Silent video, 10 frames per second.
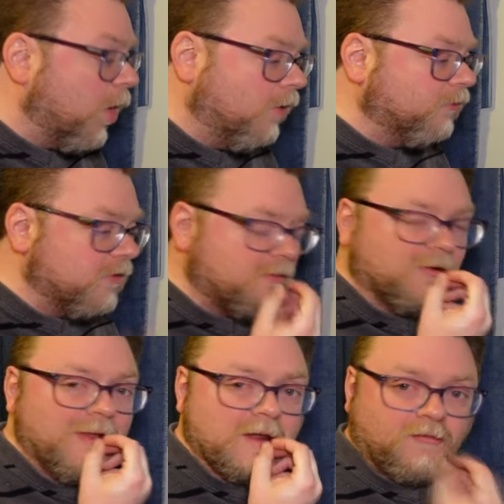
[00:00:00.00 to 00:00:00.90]
Also, there's
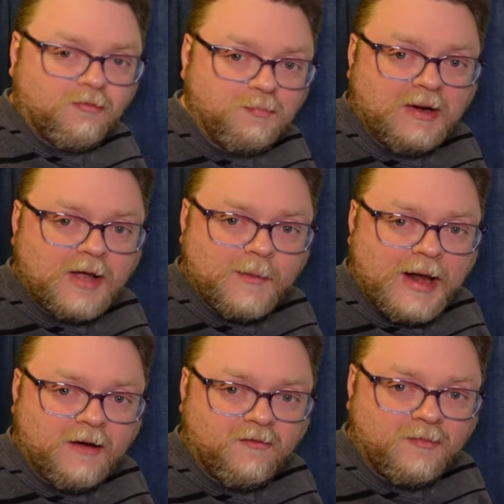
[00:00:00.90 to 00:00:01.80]
a lot of spit coming
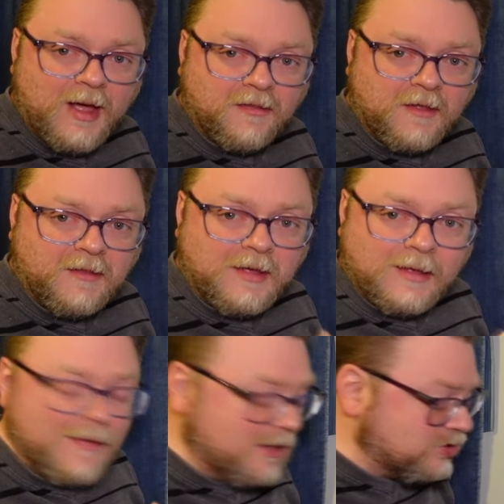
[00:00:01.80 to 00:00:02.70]
out of his mouth. I think
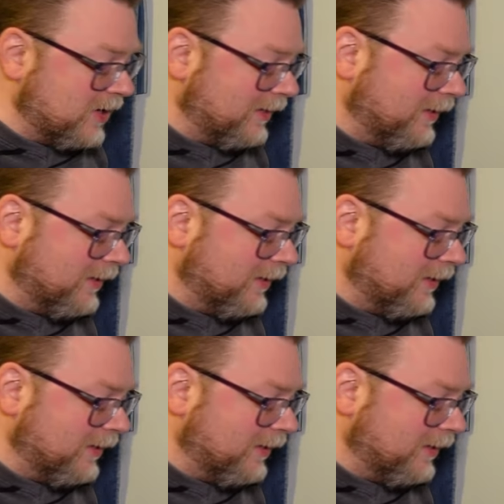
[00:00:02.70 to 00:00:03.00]
in that shot.